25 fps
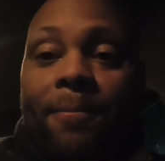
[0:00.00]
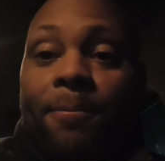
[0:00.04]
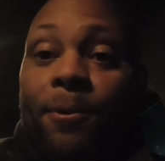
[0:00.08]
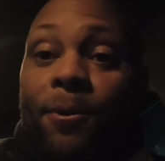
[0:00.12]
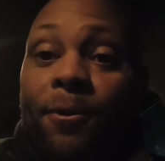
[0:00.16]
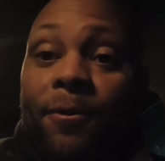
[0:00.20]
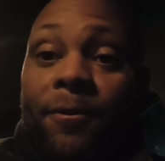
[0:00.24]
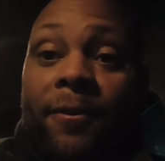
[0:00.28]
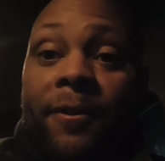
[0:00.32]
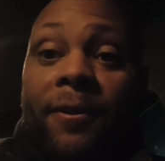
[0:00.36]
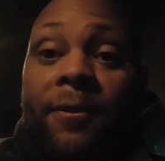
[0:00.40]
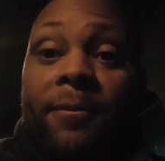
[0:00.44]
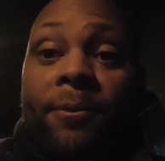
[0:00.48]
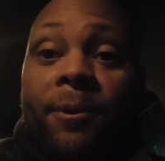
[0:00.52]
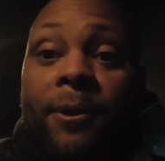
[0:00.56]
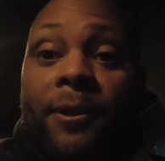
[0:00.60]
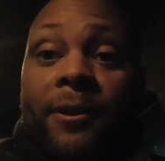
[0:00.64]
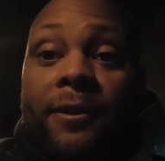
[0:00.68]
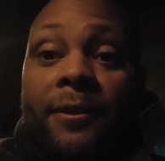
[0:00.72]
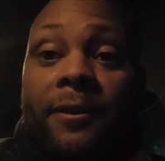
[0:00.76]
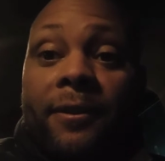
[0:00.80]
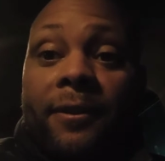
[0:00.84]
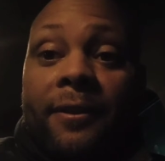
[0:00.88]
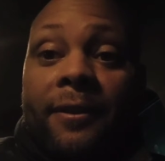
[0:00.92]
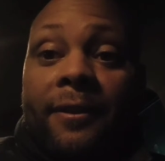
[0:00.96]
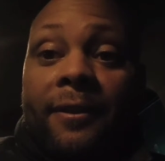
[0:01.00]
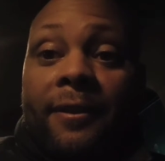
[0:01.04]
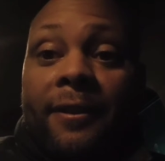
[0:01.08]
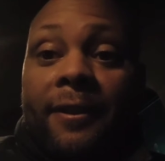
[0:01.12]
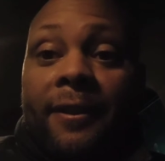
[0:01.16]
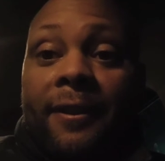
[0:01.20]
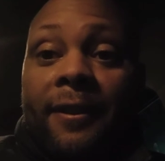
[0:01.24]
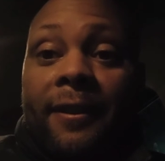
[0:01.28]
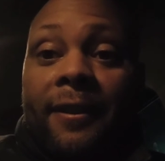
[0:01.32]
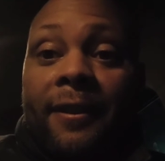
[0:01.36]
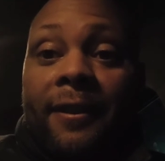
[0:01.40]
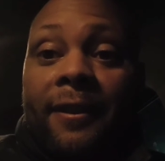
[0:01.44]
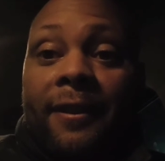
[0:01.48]
the movie
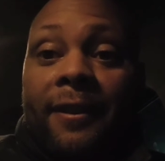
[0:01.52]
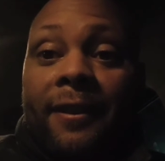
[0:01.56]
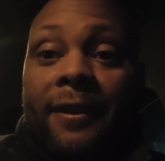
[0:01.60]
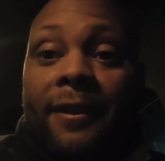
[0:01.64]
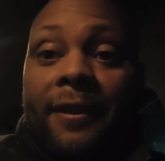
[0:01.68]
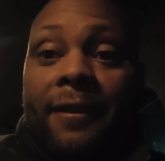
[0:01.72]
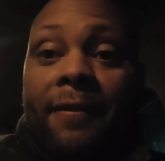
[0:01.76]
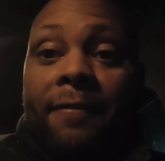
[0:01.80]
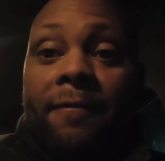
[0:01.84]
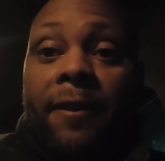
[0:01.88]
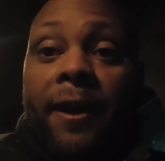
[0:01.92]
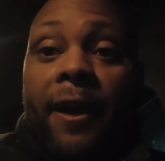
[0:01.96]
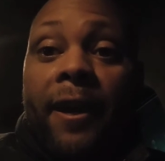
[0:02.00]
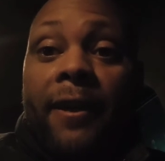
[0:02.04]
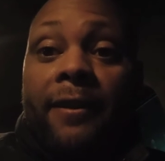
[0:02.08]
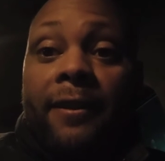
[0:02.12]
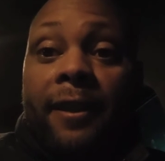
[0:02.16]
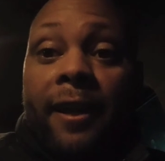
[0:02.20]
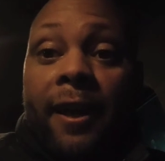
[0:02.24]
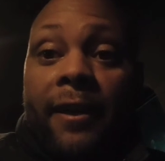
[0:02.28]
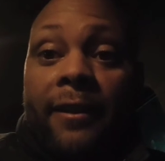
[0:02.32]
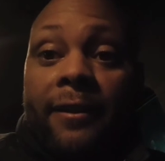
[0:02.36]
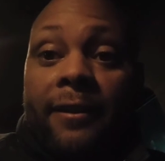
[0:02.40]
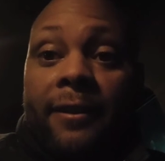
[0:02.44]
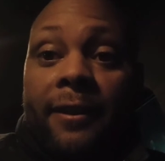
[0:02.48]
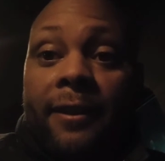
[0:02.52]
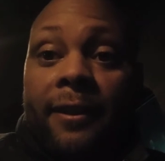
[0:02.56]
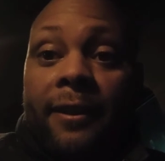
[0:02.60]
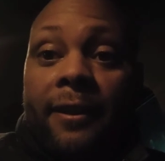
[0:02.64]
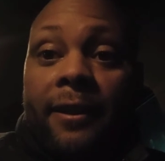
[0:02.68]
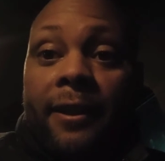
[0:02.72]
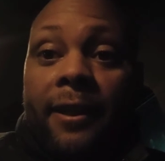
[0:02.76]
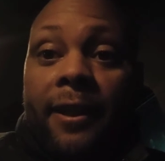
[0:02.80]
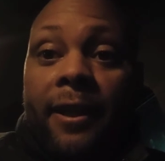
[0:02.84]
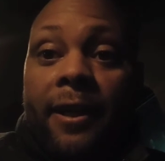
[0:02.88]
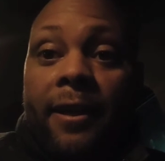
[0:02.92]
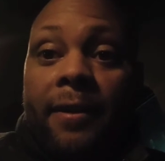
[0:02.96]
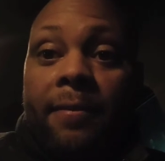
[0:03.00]
was
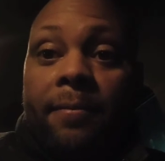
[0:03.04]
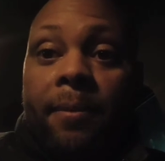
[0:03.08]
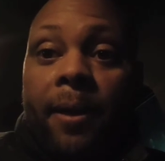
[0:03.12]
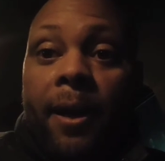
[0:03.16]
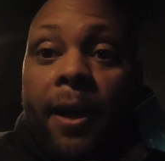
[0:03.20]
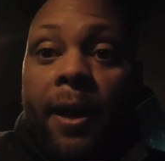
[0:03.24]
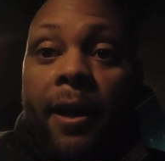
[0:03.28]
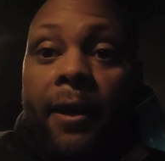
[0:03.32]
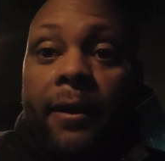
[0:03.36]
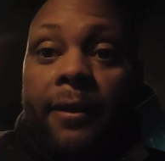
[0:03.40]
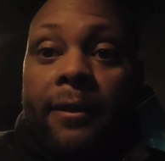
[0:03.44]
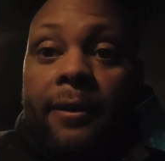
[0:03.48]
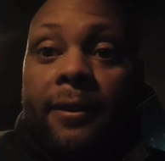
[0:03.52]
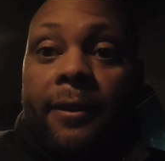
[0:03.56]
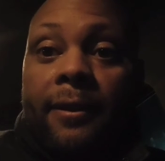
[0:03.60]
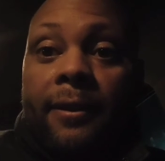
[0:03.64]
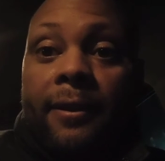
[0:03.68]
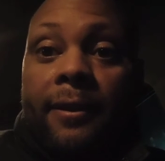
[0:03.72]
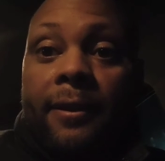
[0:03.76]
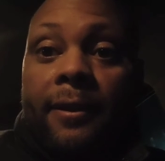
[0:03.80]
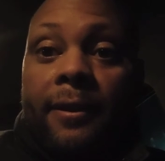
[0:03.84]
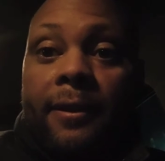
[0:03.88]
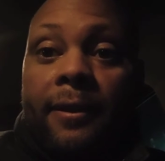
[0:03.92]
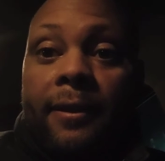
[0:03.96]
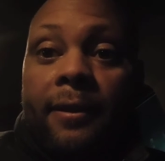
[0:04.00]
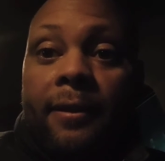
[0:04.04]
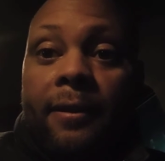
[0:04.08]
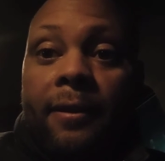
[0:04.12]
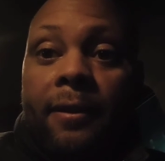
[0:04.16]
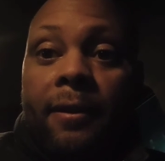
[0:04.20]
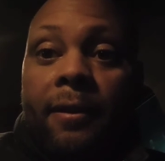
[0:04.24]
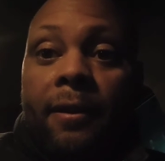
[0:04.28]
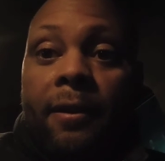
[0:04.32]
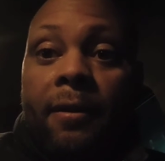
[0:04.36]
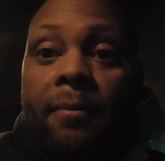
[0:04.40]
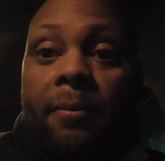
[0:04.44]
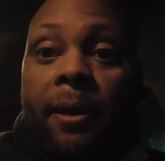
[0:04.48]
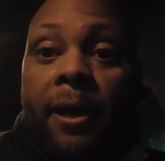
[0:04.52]
fantastic. It met
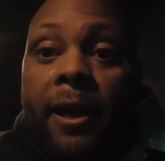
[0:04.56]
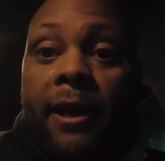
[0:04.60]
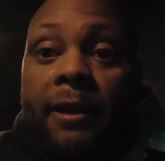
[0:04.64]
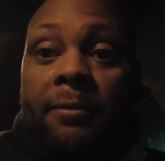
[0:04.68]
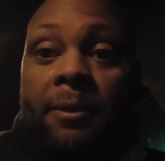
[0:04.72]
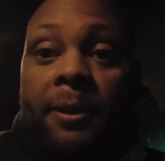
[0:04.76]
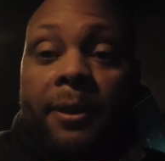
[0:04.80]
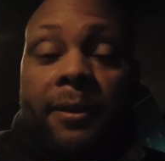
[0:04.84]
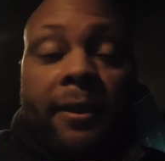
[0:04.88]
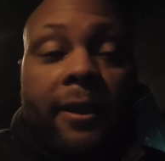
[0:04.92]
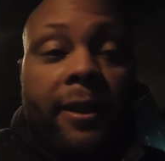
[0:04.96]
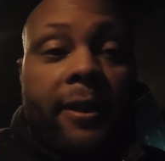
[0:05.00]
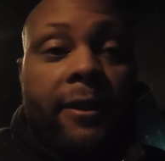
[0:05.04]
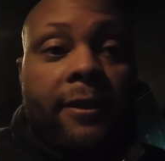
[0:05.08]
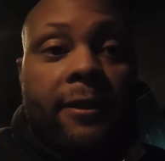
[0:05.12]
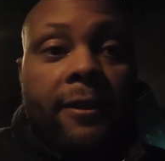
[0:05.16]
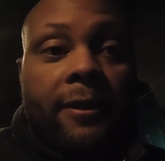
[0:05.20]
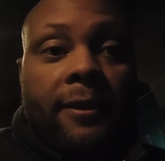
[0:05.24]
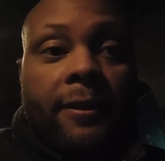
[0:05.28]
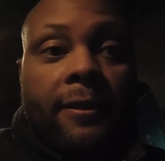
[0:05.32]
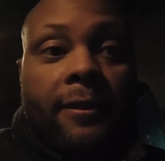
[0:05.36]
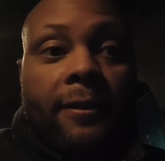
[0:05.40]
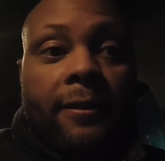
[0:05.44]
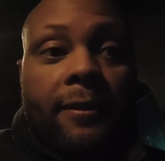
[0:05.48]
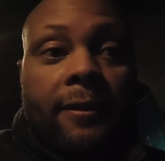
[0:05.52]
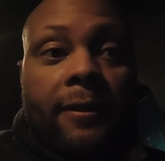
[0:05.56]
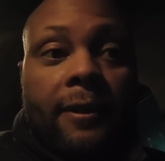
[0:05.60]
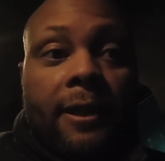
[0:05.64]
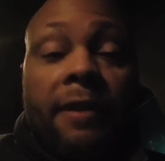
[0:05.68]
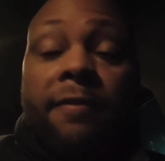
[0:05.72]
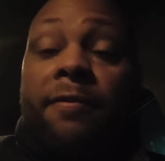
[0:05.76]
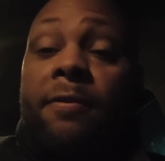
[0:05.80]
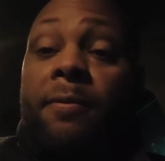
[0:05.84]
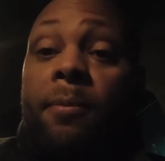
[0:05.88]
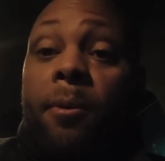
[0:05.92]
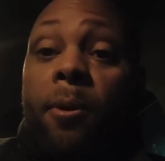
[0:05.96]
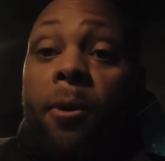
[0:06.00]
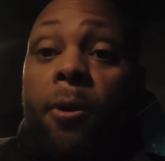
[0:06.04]
all my expectations,
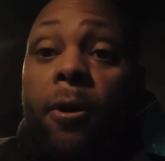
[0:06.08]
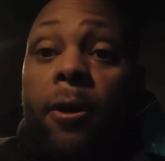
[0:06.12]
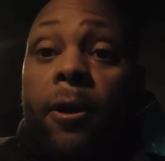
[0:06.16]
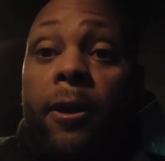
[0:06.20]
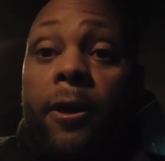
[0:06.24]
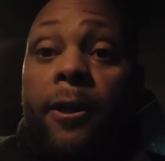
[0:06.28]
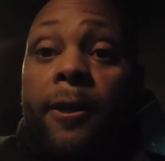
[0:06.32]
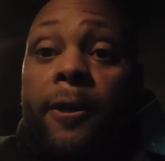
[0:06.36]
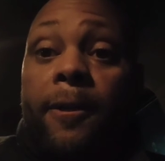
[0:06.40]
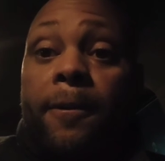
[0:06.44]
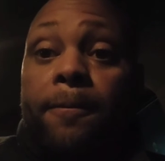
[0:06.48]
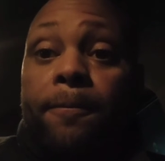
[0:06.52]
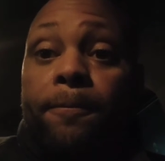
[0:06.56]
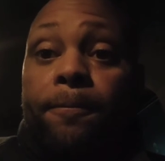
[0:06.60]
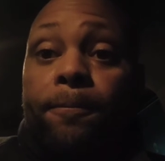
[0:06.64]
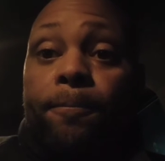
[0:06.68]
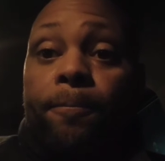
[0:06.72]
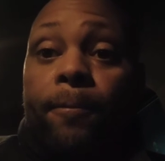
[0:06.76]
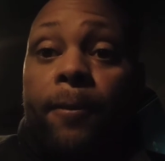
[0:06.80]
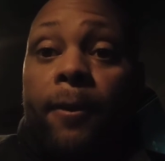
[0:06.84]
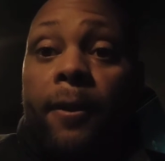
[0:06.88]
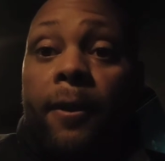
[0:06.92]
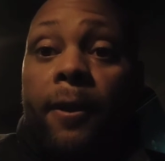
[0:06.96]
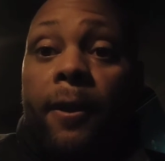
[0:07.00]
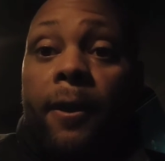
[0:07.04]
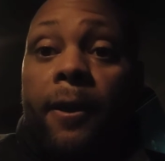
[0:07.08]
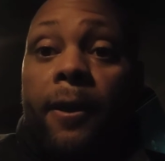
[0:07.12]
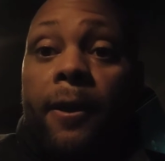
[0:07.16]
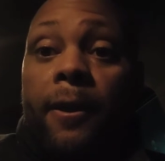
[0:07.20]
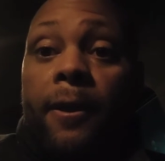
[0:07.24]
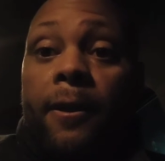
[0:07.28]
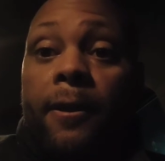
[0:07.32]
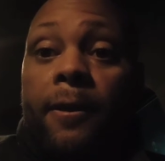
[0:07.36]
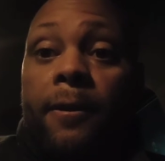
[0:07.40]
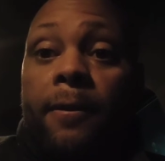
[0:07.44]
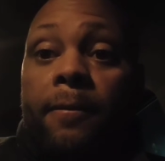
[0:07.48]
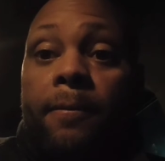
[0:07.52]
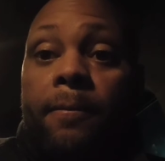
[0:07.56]
even more.
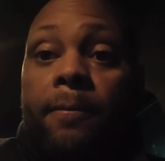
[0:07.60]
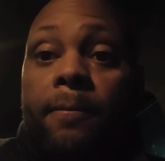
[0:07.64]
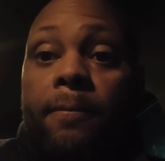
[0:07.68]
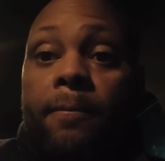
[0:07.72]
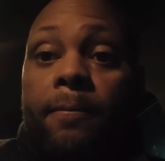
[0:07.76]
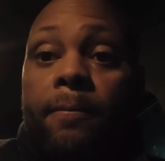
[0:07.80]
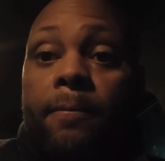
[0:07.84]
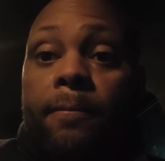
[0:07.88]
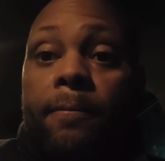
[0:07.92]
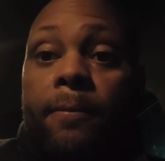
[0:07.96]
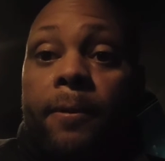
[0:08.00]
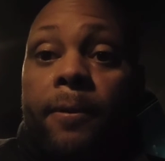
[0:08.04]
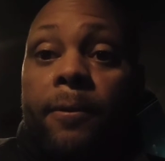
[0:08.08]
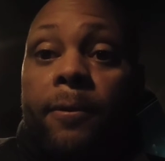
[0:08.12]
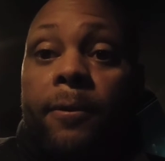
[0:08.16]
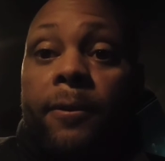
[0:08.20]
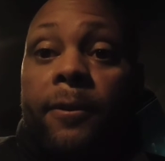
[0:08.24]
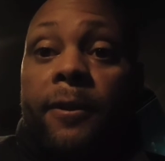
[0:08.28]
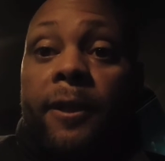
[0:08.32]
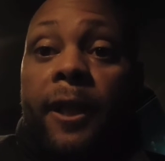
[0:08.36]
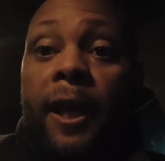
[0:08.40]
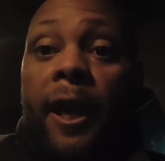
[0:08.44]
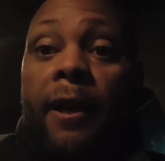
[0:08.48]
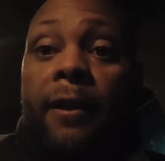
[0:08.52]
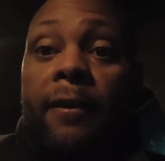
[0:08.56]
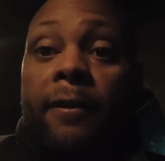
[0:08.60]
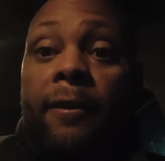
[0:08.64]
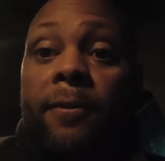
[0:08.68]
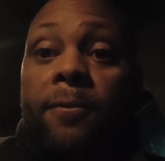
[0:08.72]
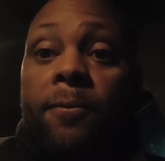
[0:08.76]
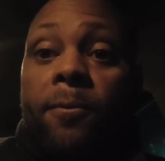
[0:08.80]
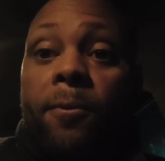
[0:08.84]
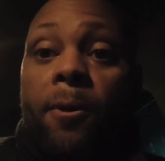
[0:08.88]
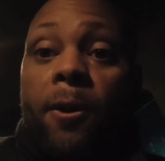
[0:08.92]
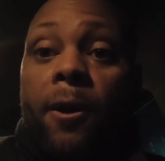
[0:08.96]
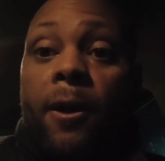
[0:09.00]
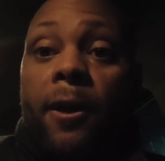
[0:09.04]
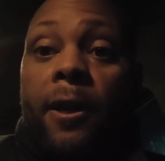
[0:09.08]
Um, it was
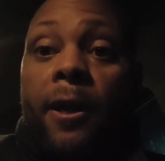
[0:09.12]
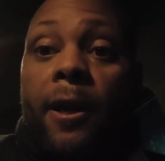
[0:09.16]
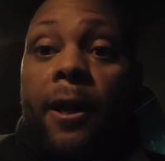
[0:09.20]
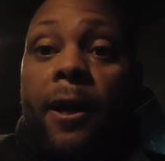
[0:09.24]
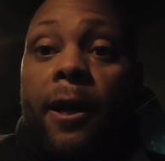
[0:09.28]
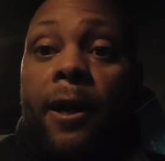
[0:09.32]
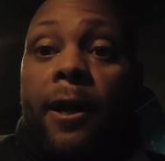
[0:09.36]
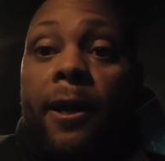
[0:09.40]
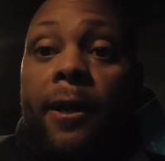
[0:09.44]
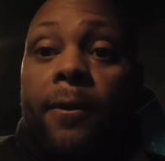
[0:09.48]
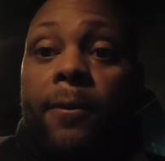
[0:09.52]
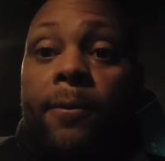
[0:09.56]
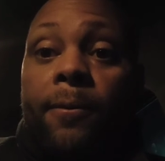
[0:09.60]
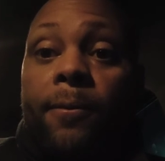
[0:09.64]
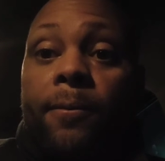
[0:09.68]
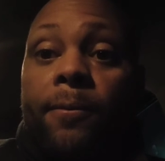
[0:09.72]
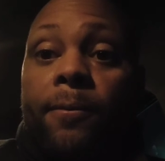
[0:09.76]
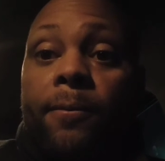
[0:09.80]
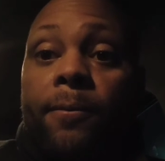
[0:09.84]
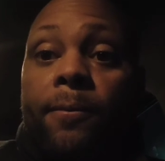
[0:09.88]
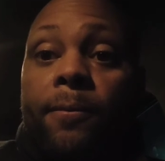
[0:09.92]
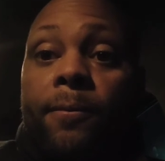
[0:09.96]
exactly what I